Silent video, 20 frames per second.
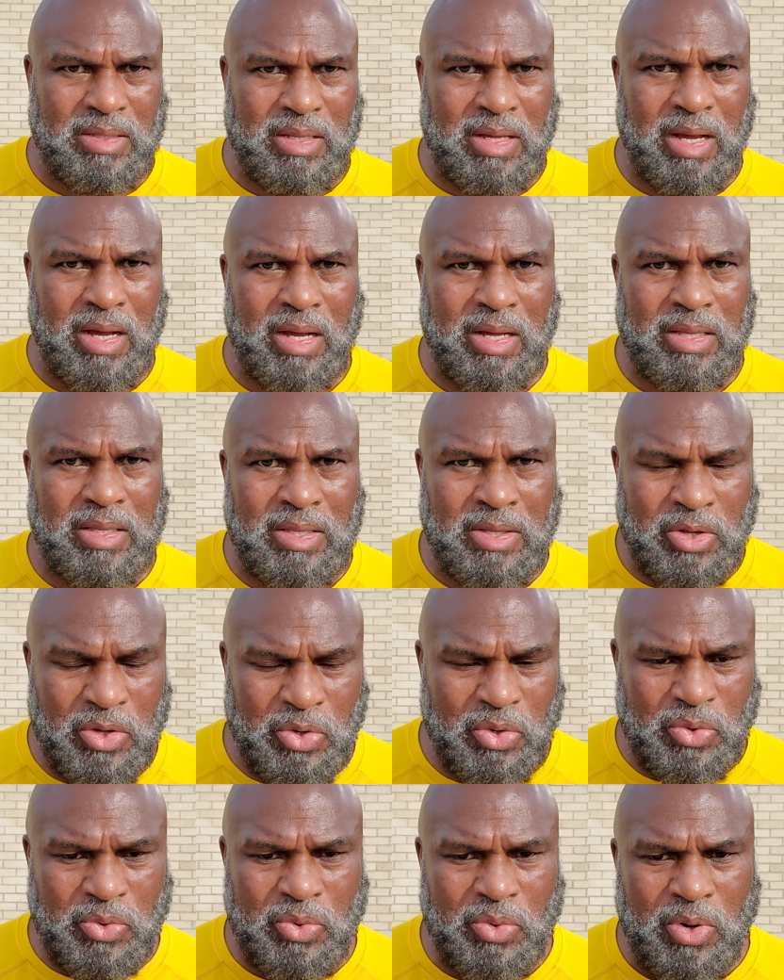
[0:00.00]
uh,
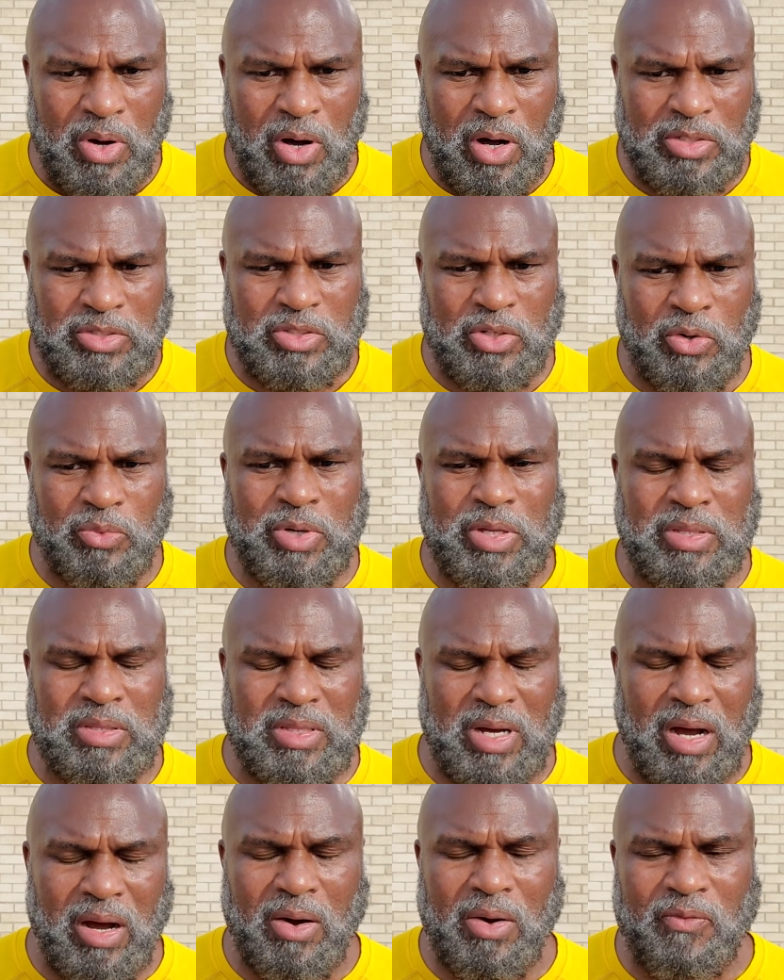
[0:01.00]
you, or so we
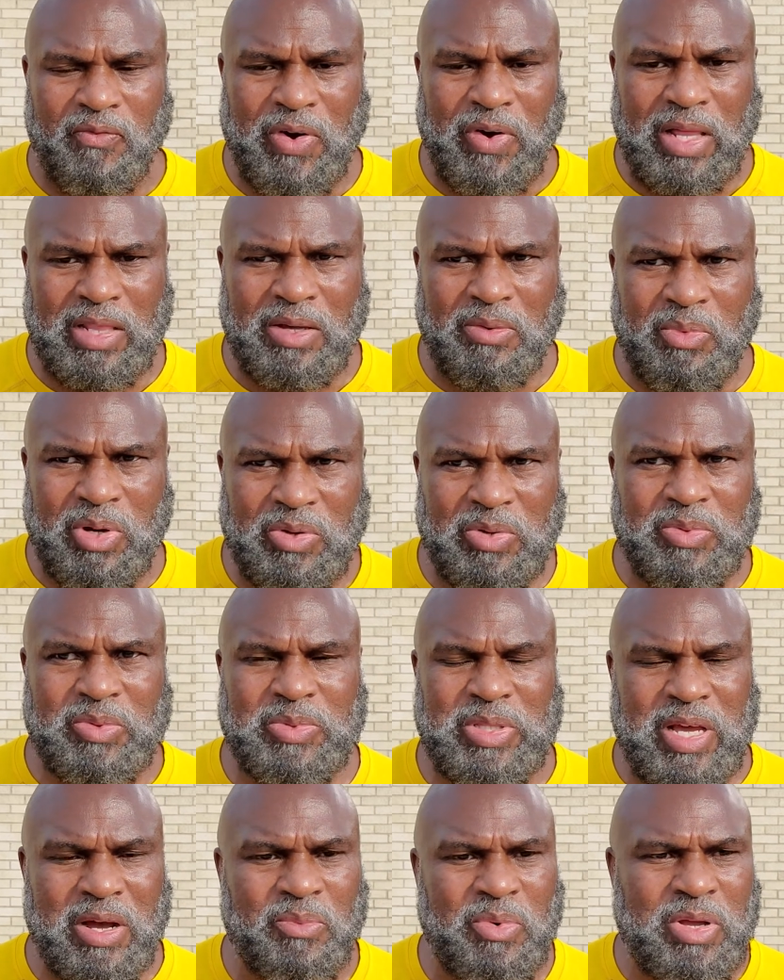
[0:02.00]
thought, Father, we,
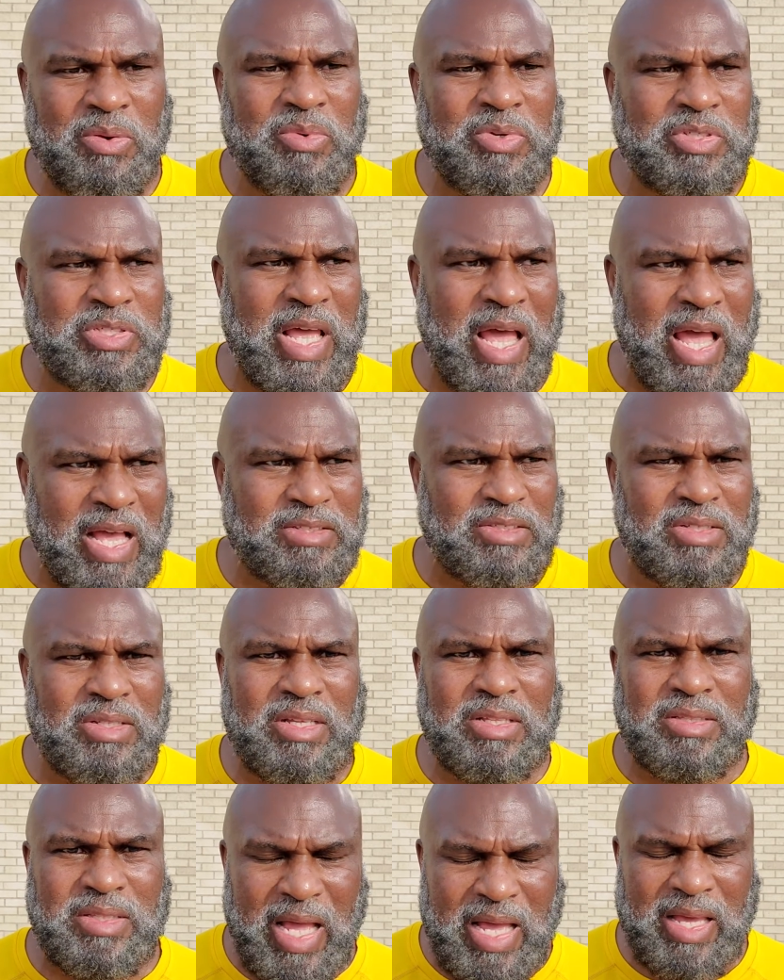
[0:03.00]
that we was
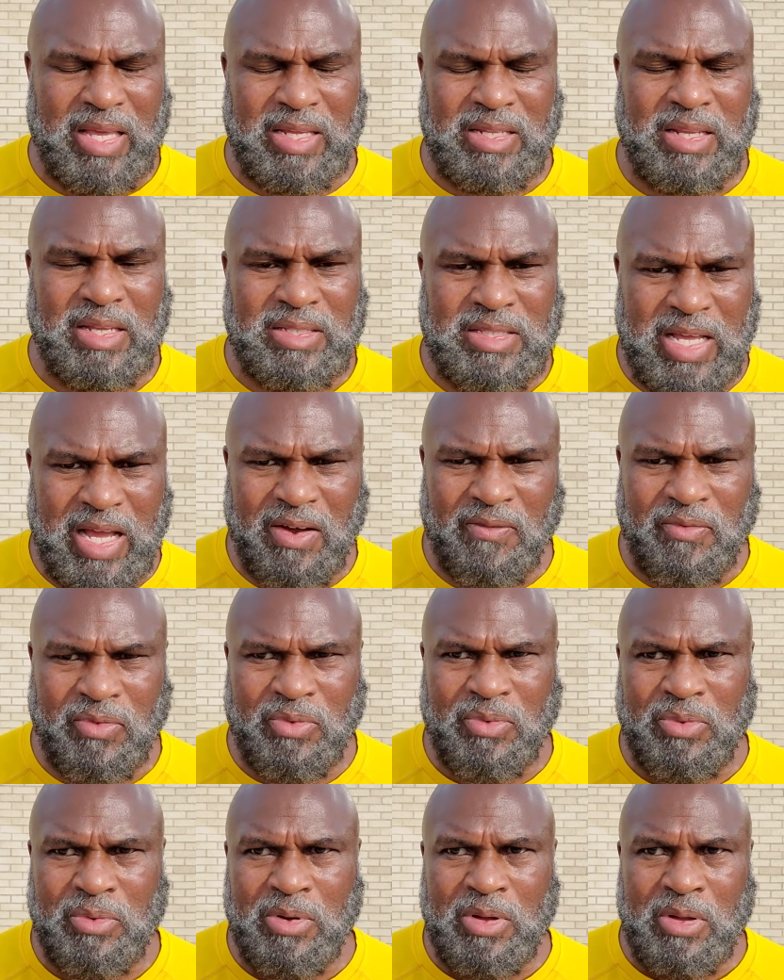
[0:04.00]
actually thanking the
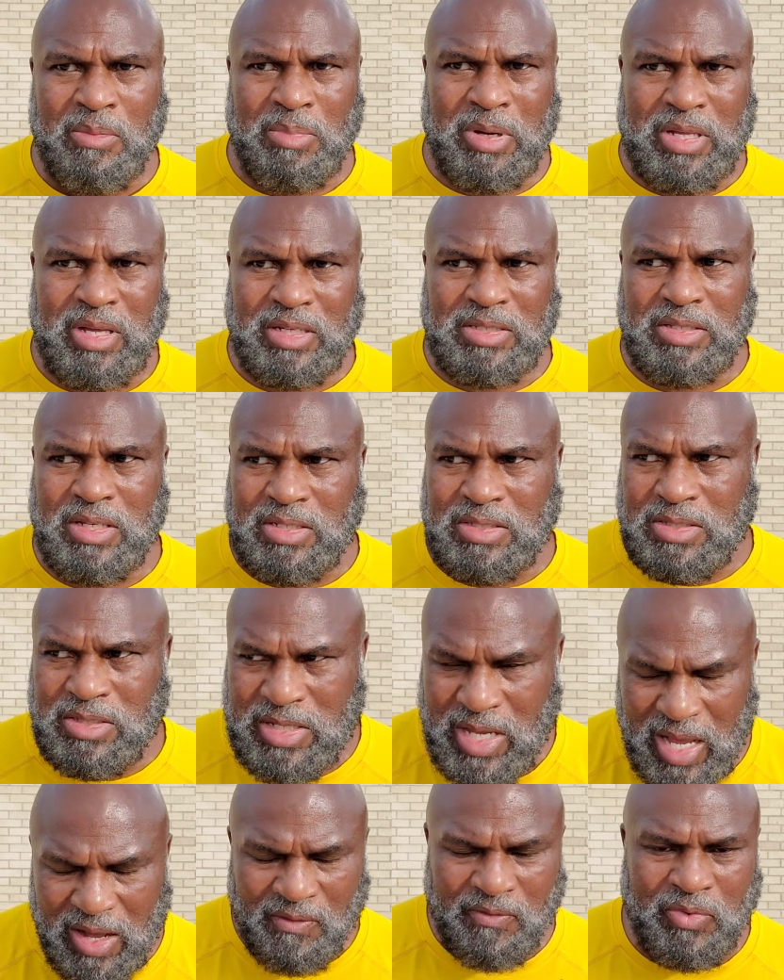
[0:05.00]
devil because the
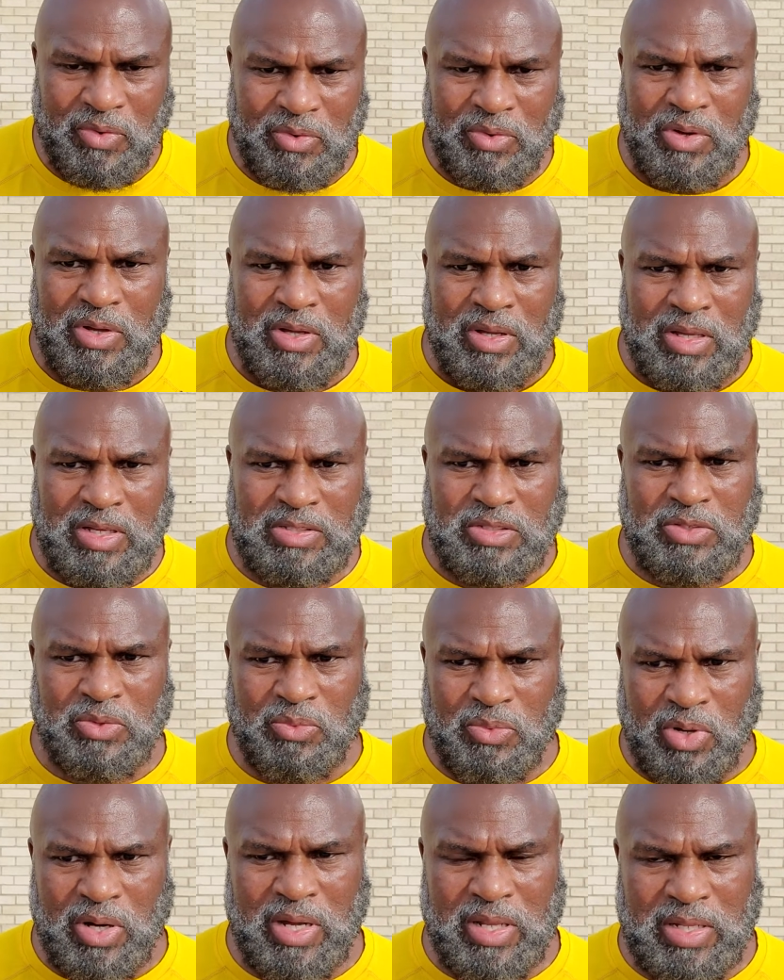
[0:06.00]
devil is the
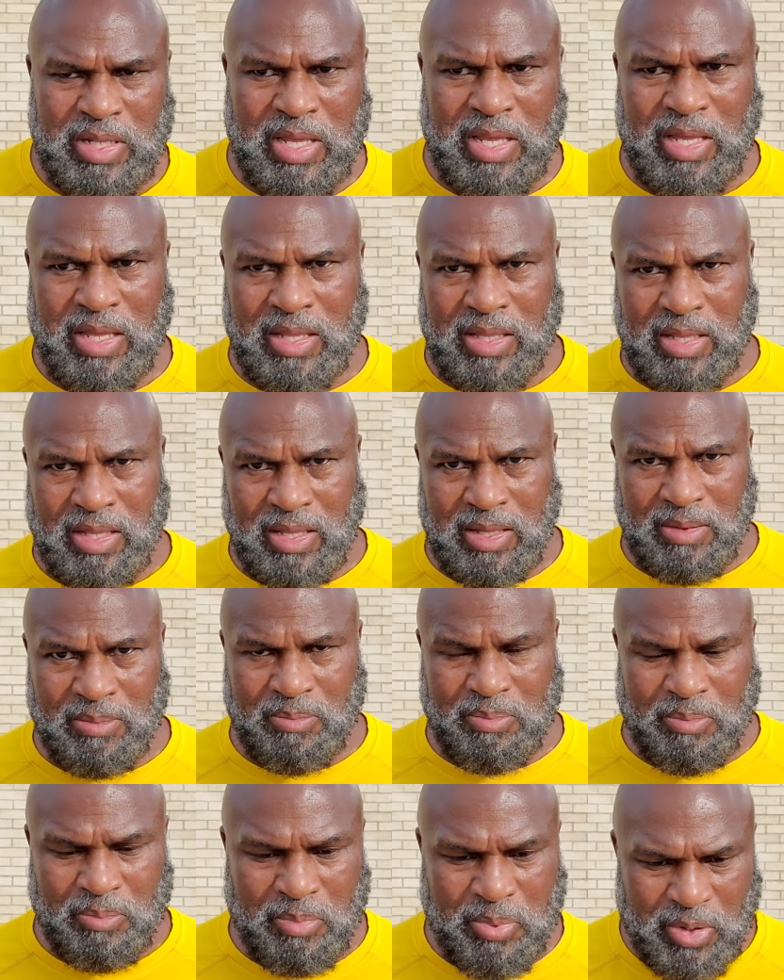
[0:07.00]
one that
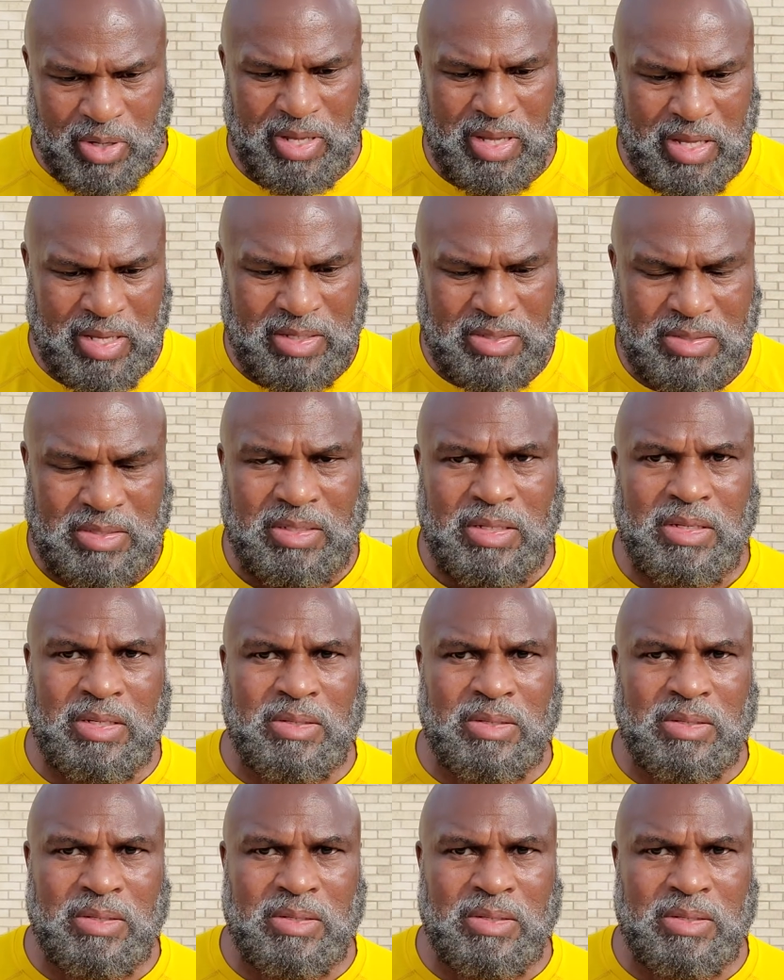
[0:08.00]
brings